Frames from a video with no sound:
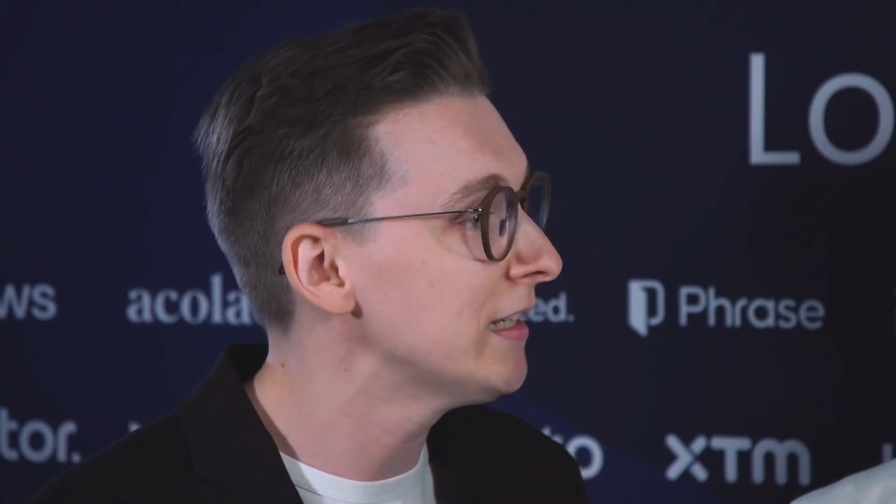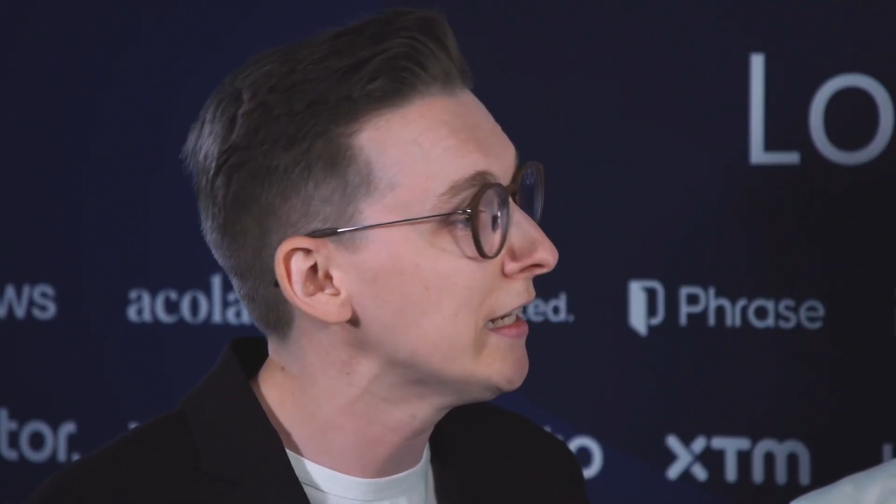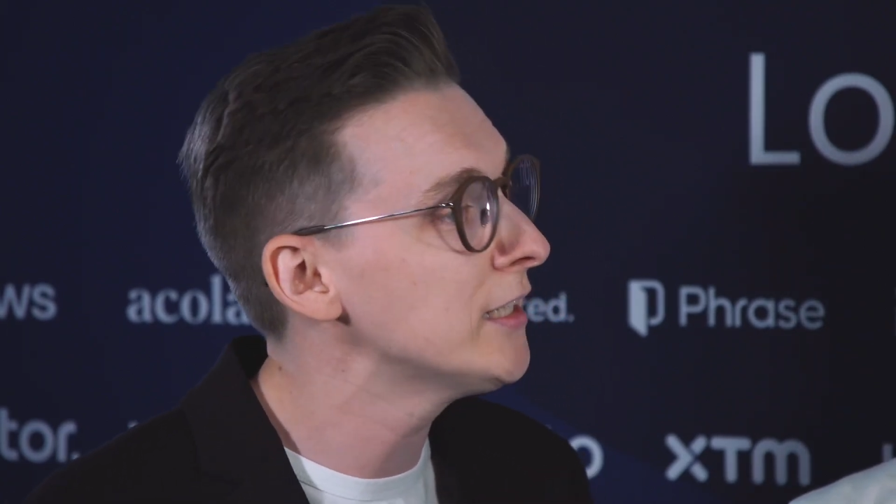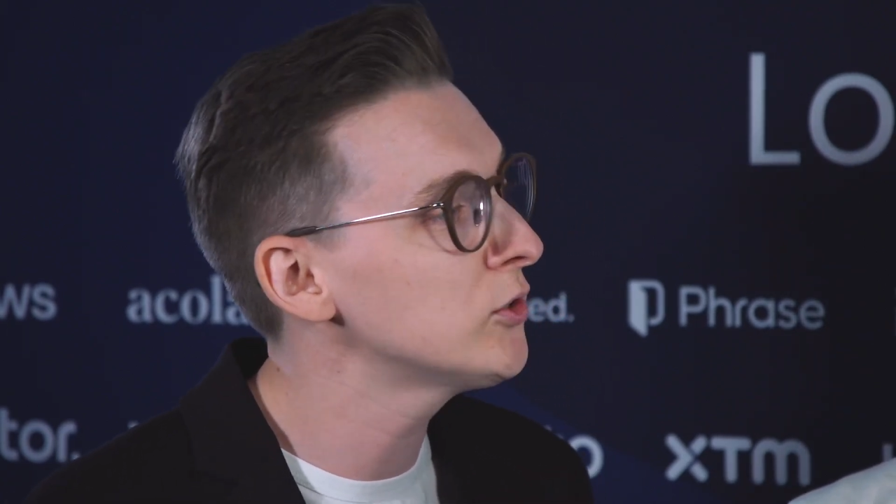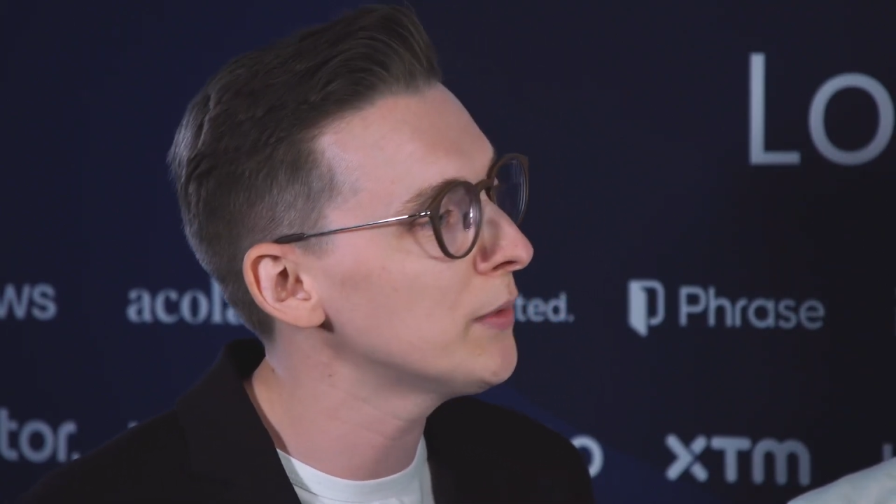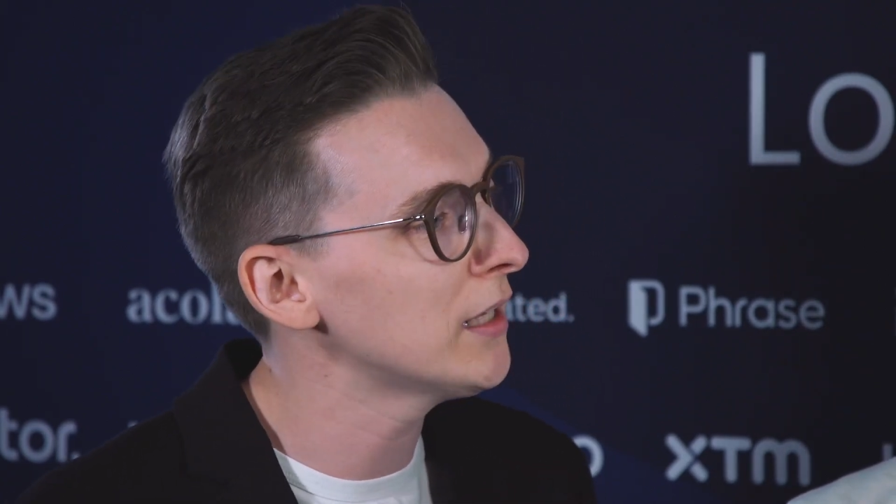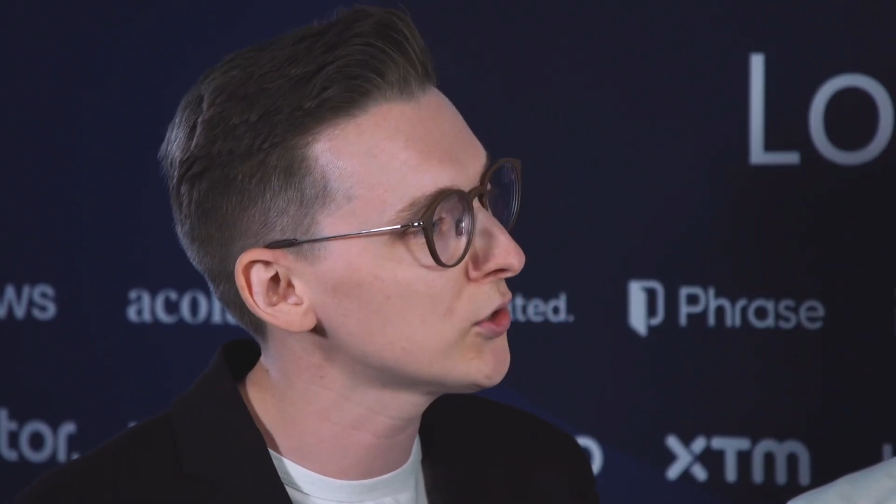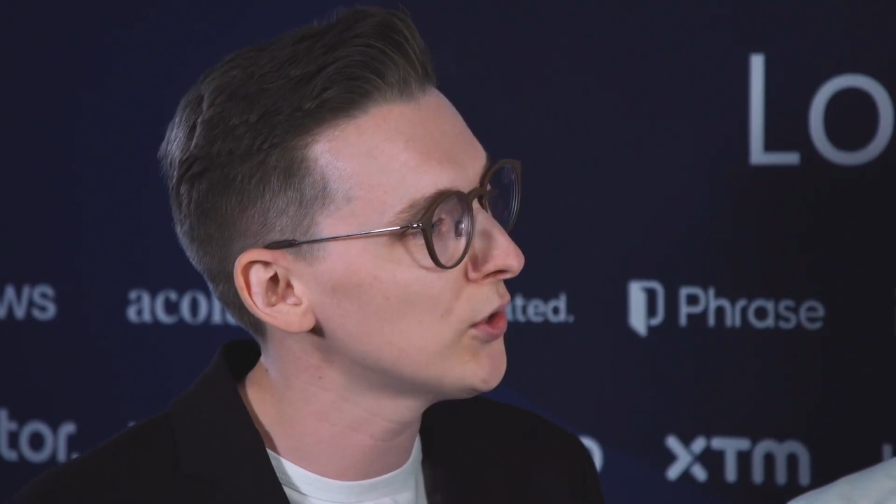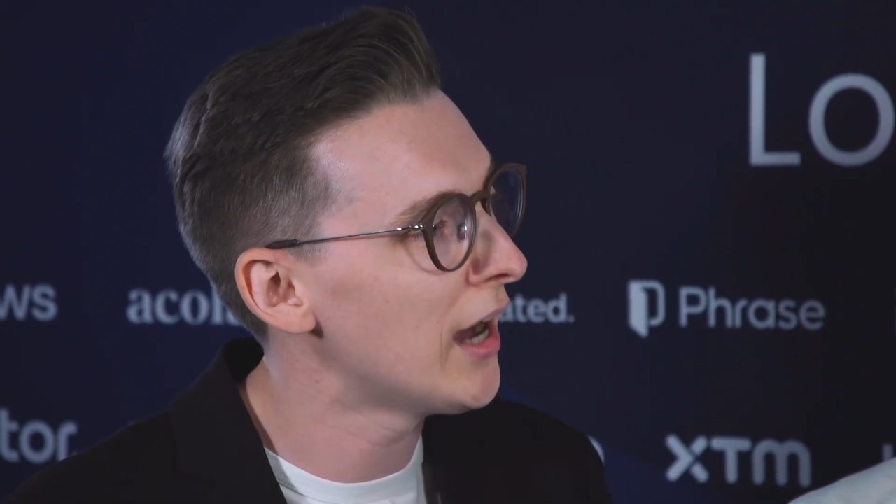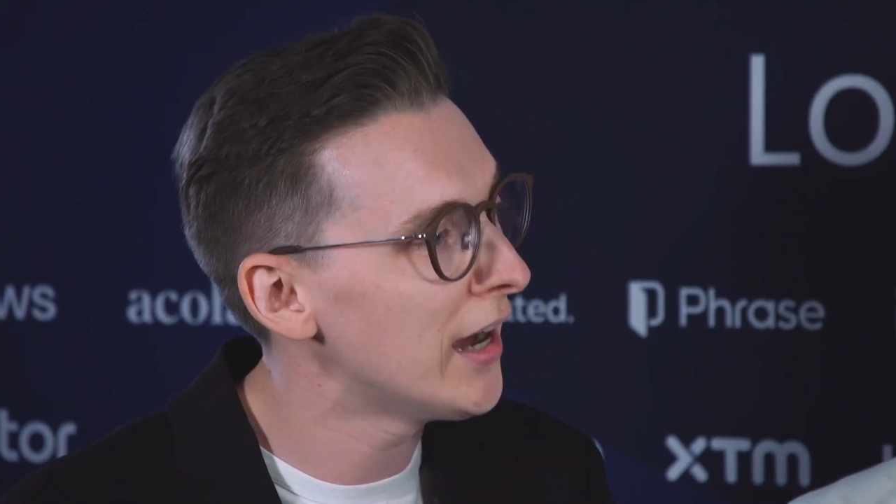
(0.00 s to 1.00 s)
They need to be
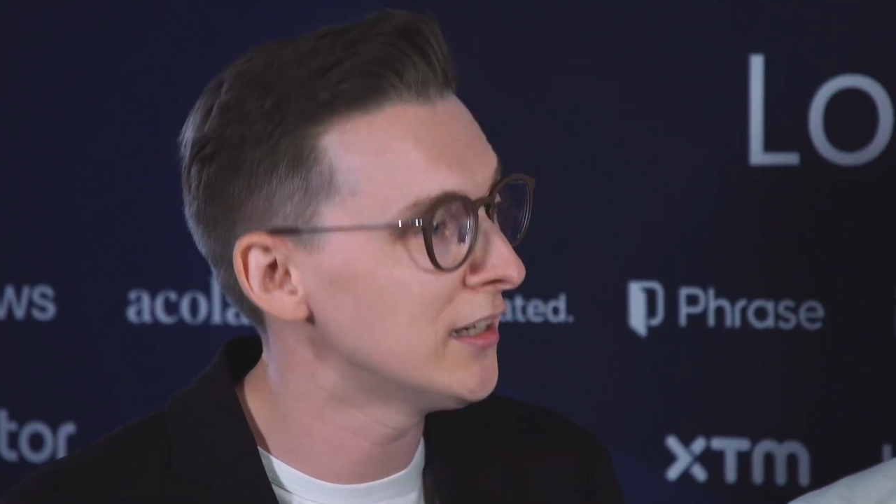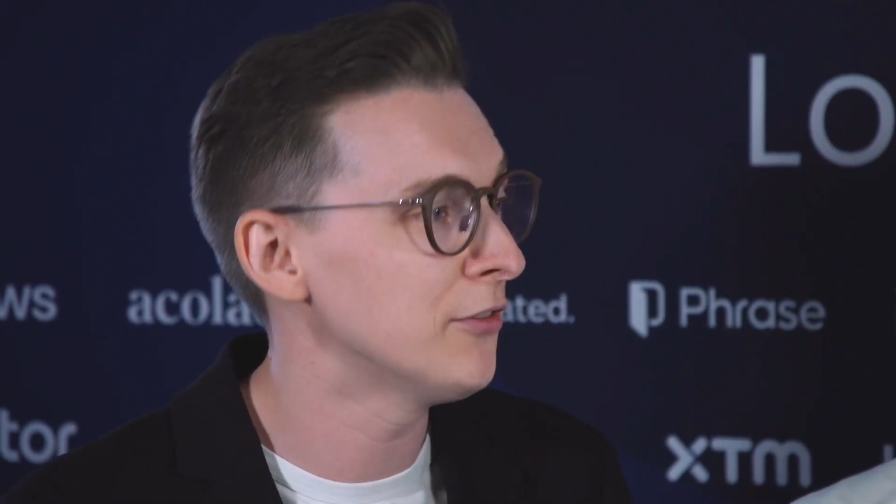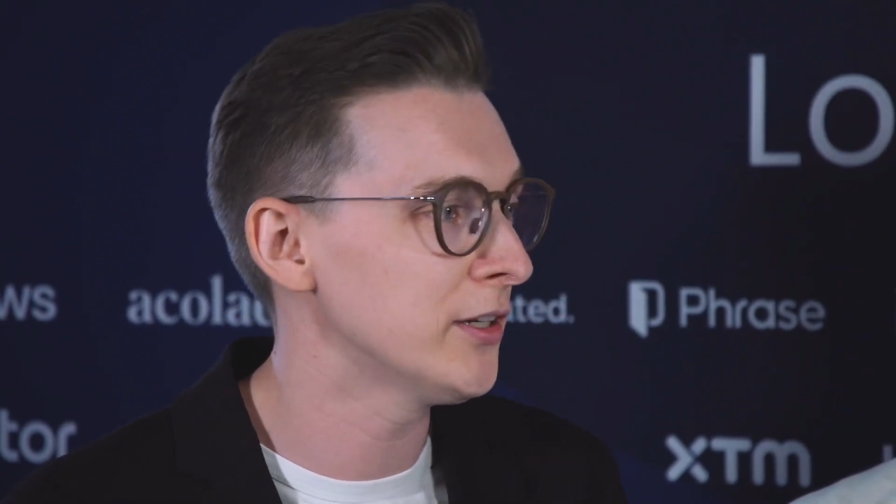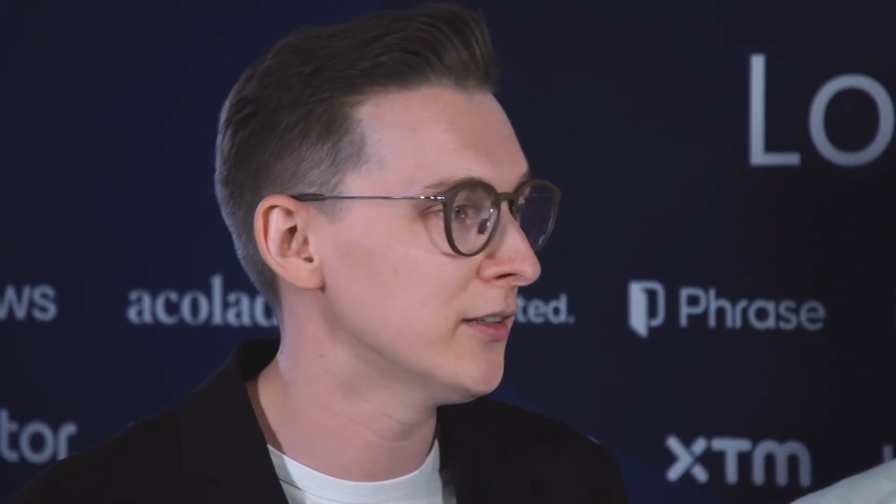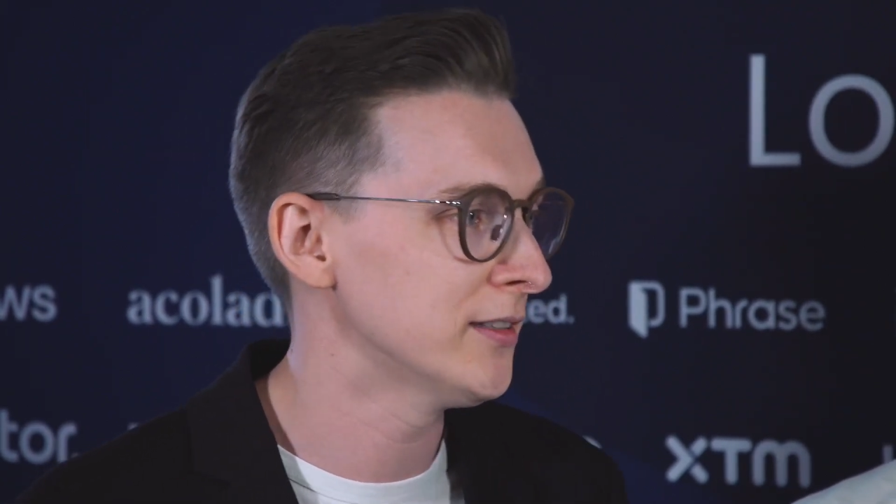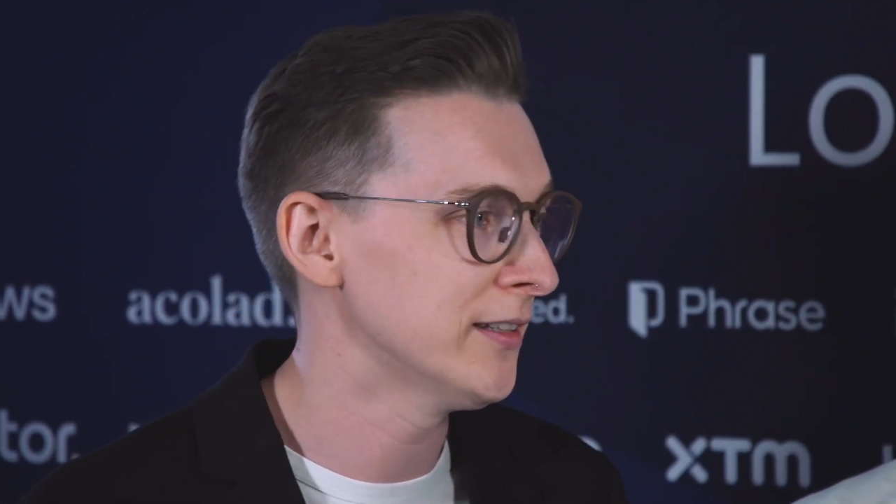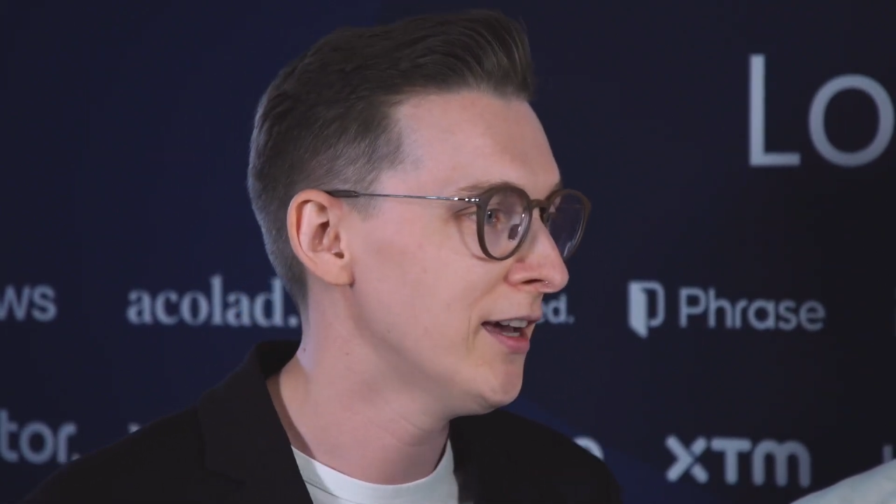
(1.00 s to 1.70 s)
also high difficulty.